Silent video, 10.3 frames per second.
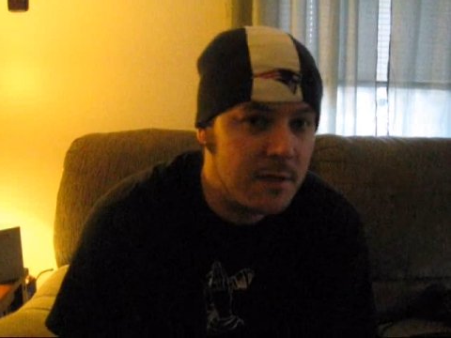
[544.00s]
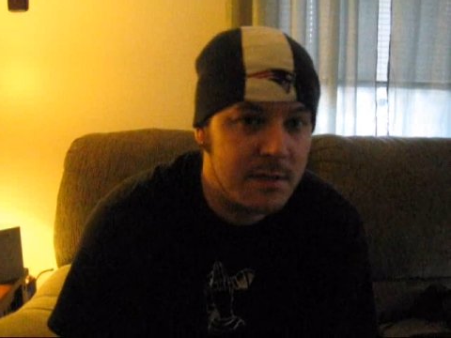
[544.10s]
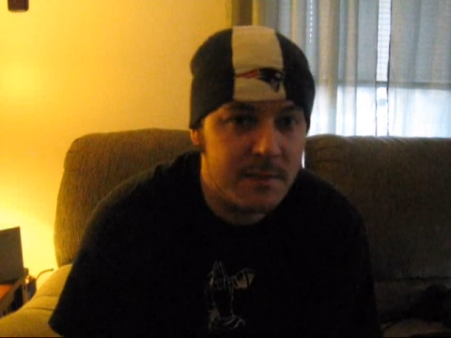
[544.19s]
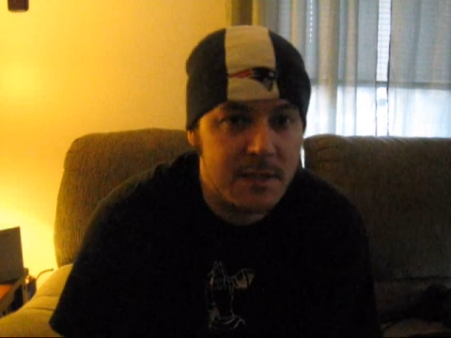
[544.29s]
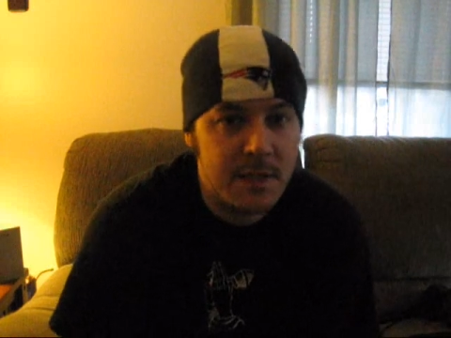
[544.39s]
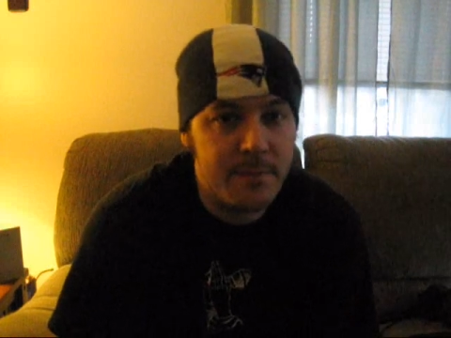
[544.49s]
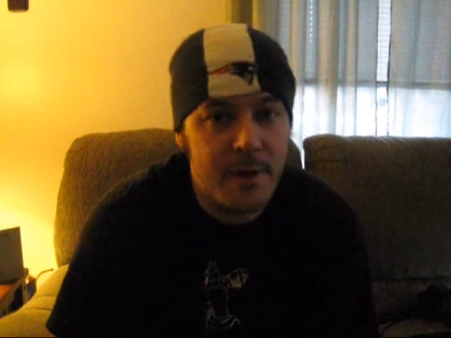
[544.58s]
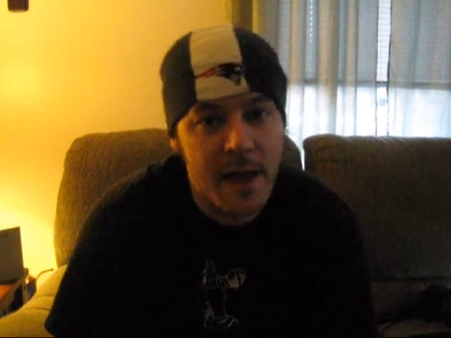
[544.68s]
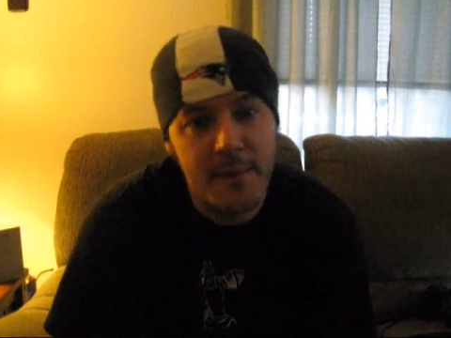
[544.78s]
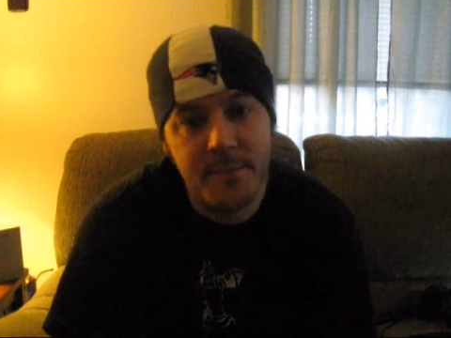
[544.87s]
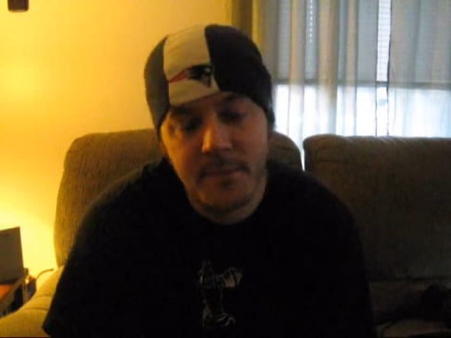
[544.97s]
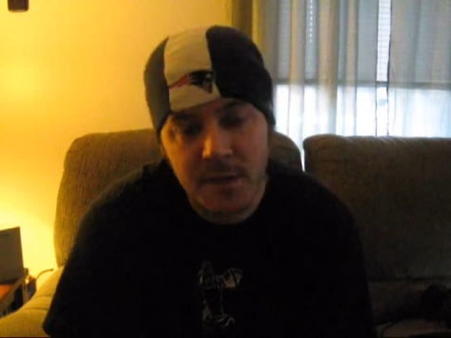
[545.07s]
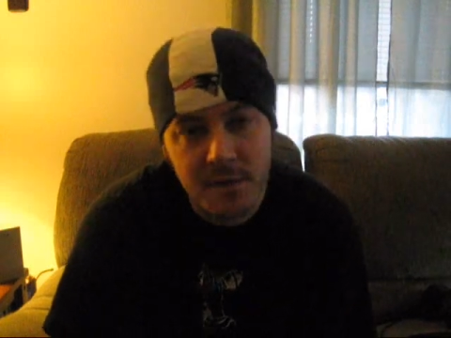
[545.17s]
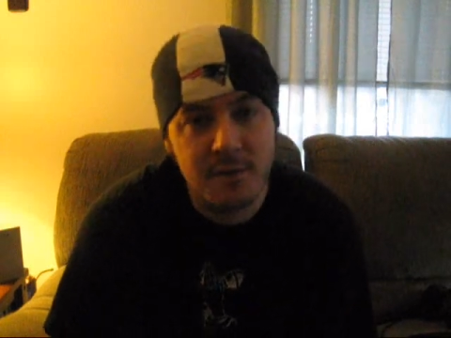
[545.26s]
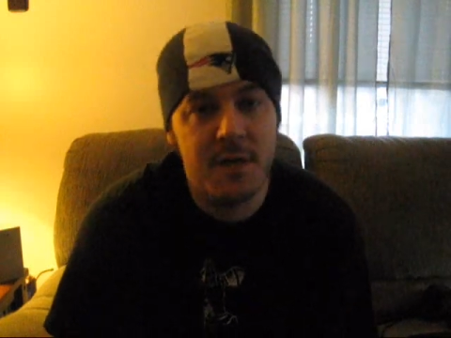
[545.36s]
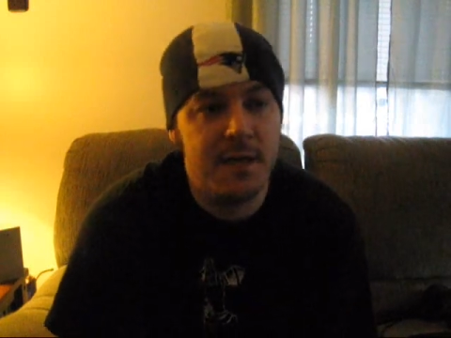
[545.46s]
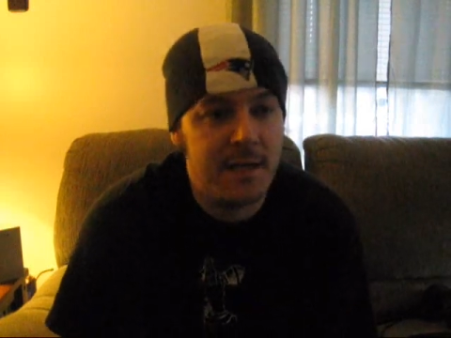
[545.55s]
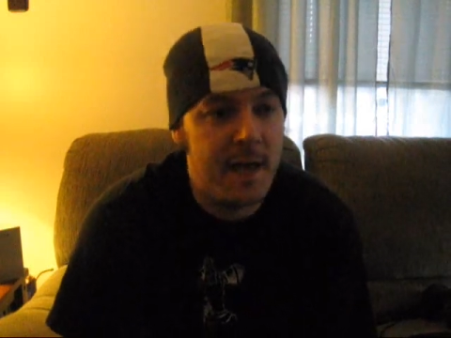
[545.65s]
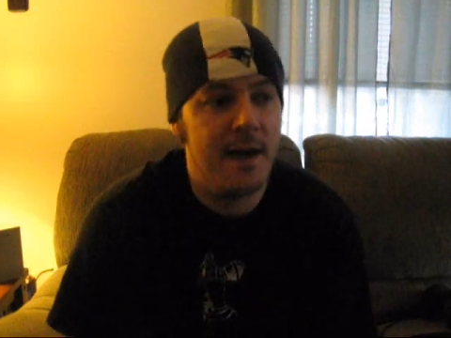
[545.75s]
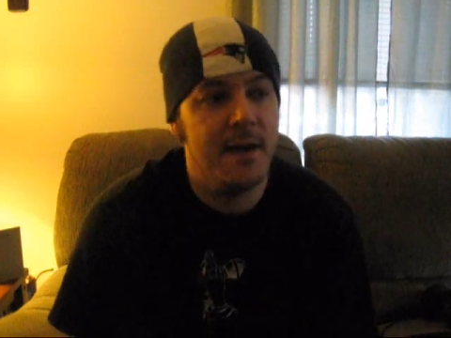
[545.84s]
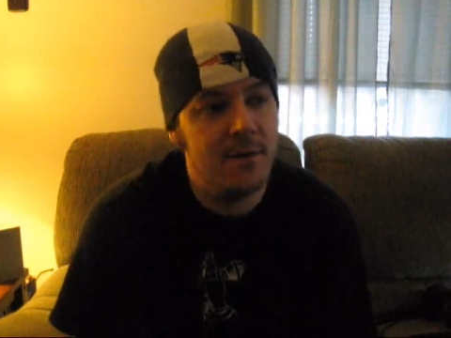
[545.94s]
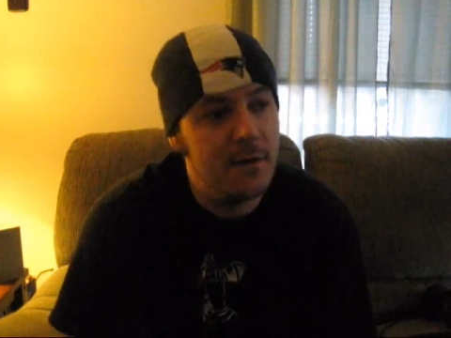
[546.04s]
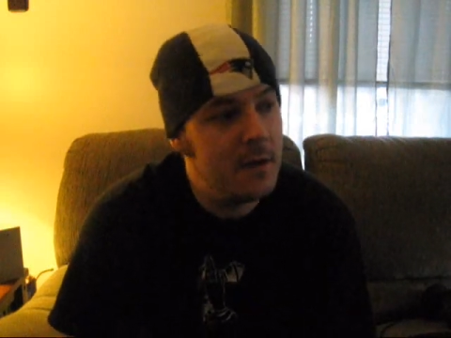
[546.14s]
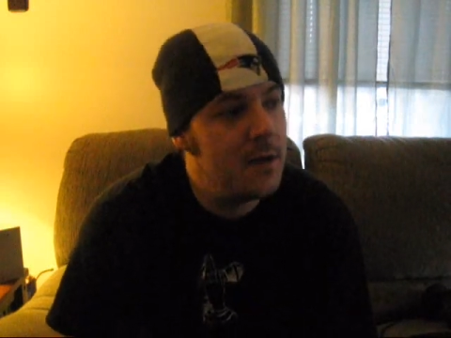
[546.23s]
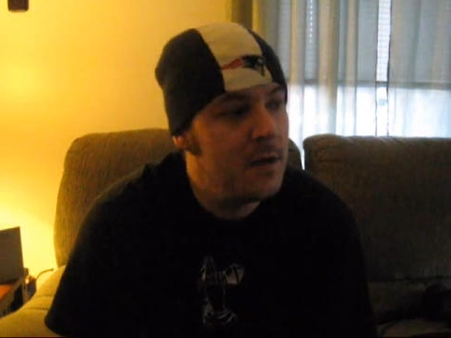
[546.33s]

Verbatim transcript: Christmas hip hop, go check that out.